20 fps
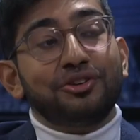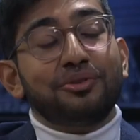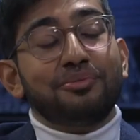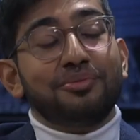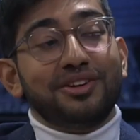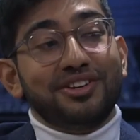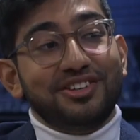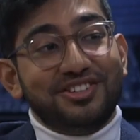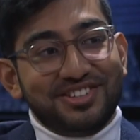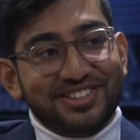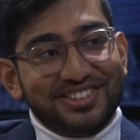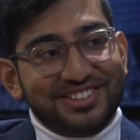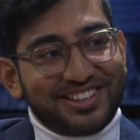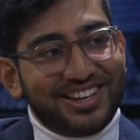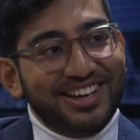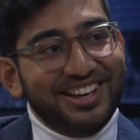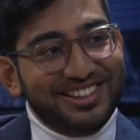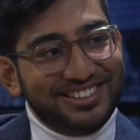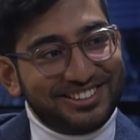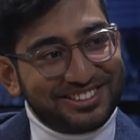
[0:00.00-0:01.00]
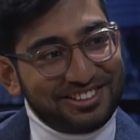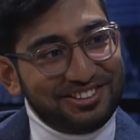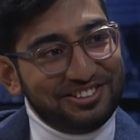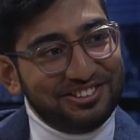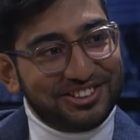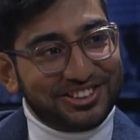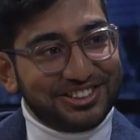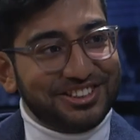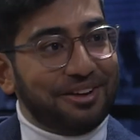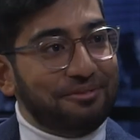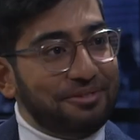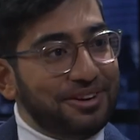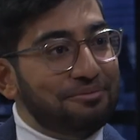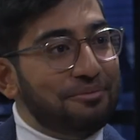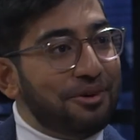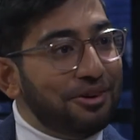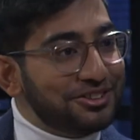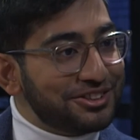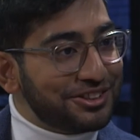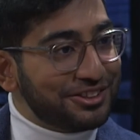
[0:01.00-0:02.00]
many solutions. I mean,
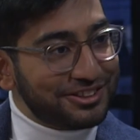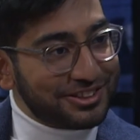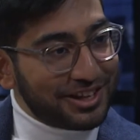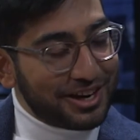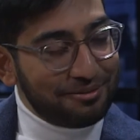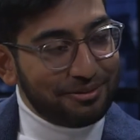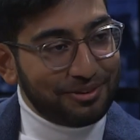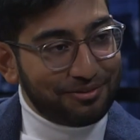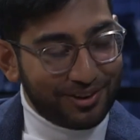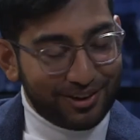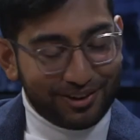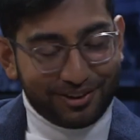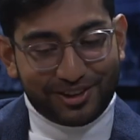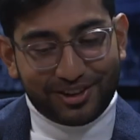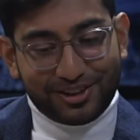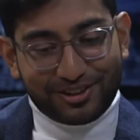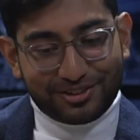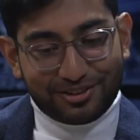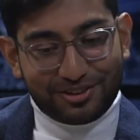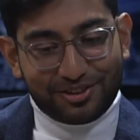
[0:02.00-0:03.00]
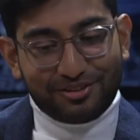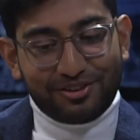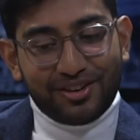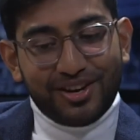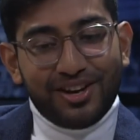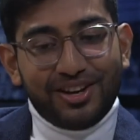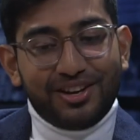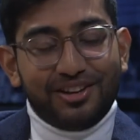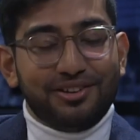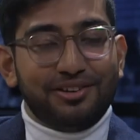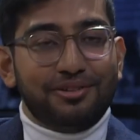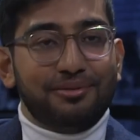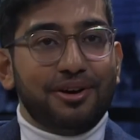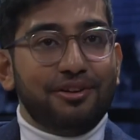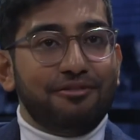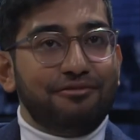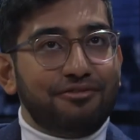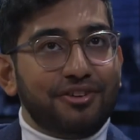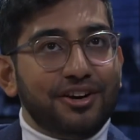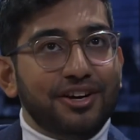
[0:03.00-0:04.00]
most of the time, if I look at sort of my
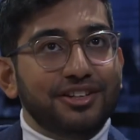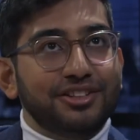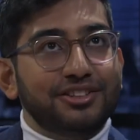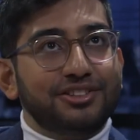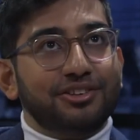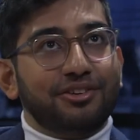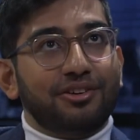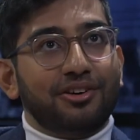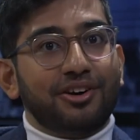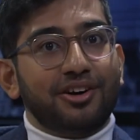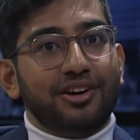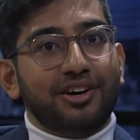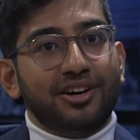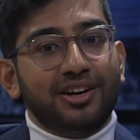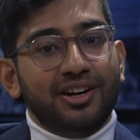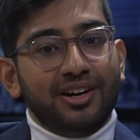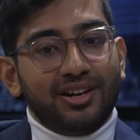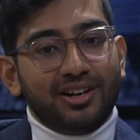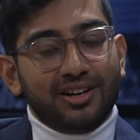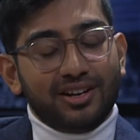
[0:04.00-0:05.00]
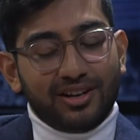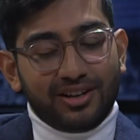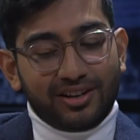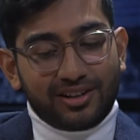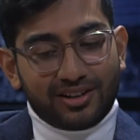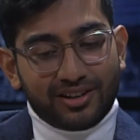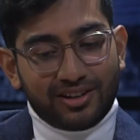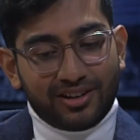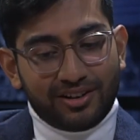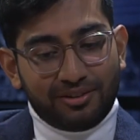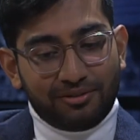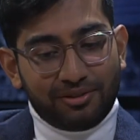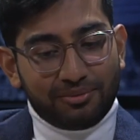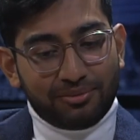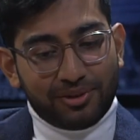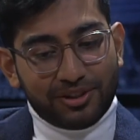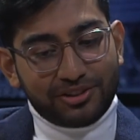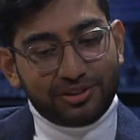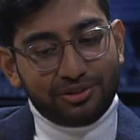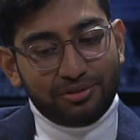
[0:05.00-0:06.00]
friends, or like with
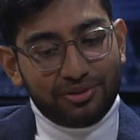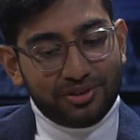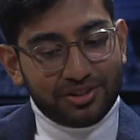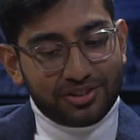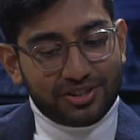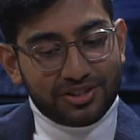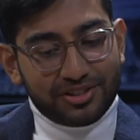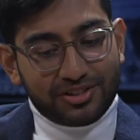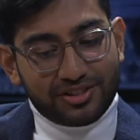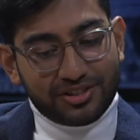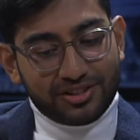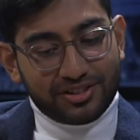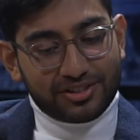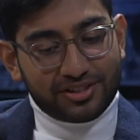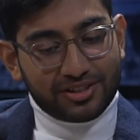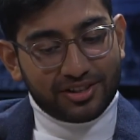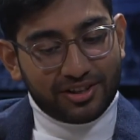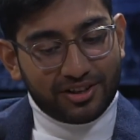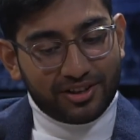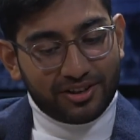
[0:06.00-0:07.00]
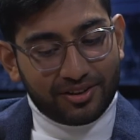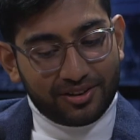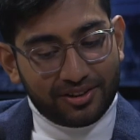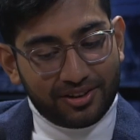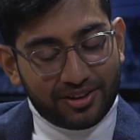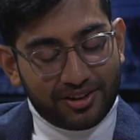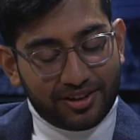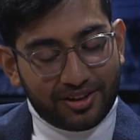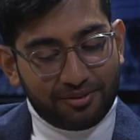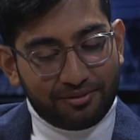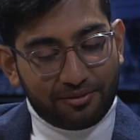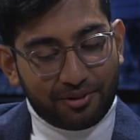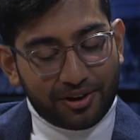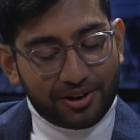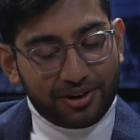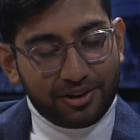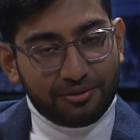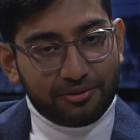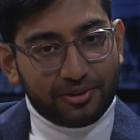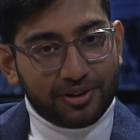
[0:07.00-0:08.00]
my student assistants that I'm
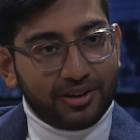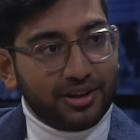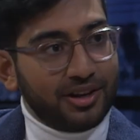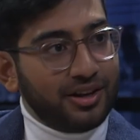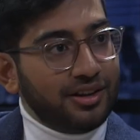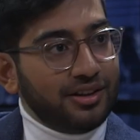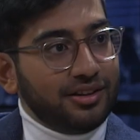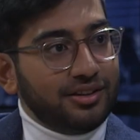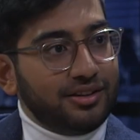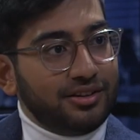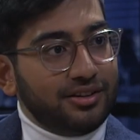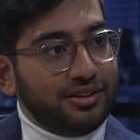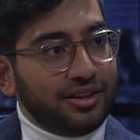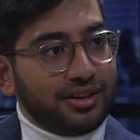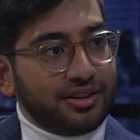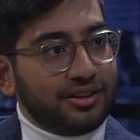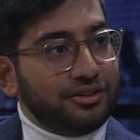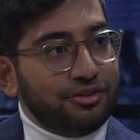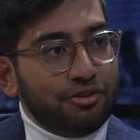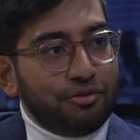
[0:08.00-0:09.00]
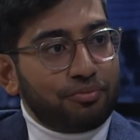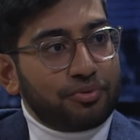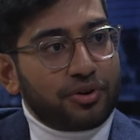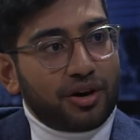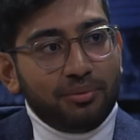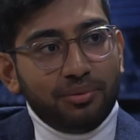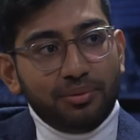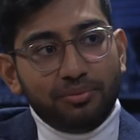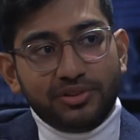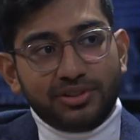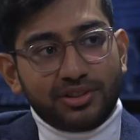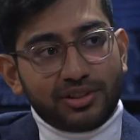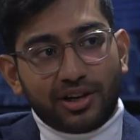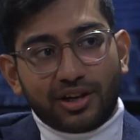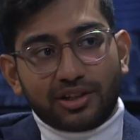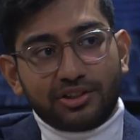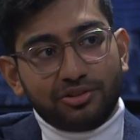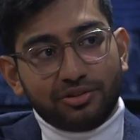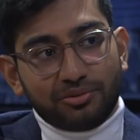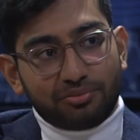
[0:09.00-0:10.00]
working with, like no problem is an
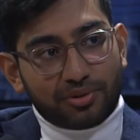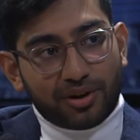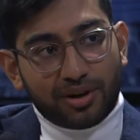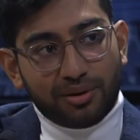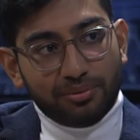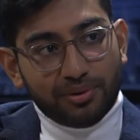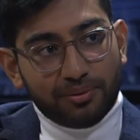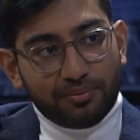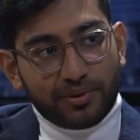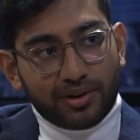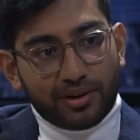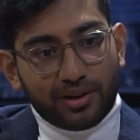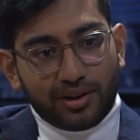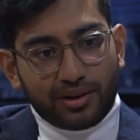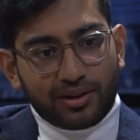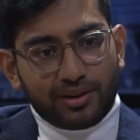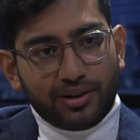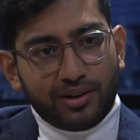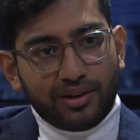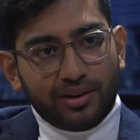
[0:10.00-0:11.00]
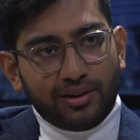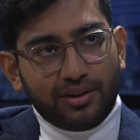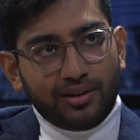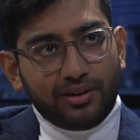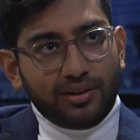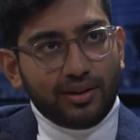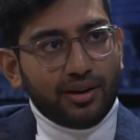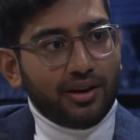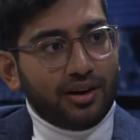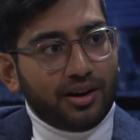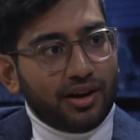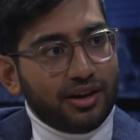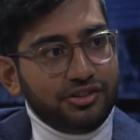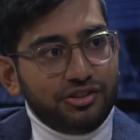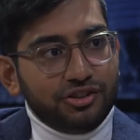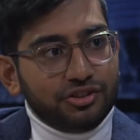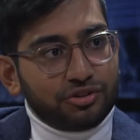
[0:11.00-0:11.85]
actual problem. They're like, I just